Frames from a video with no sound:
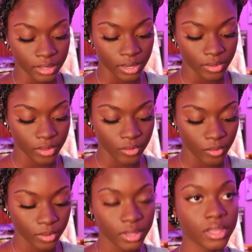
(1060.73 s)
Now the
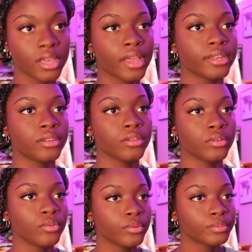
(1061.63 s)
only thing I
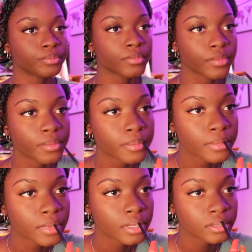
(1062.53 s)
do
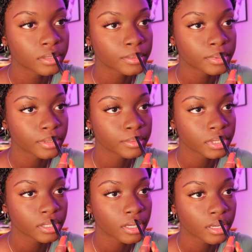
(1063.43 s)
is sometimes
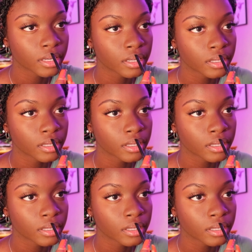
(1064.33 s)
like I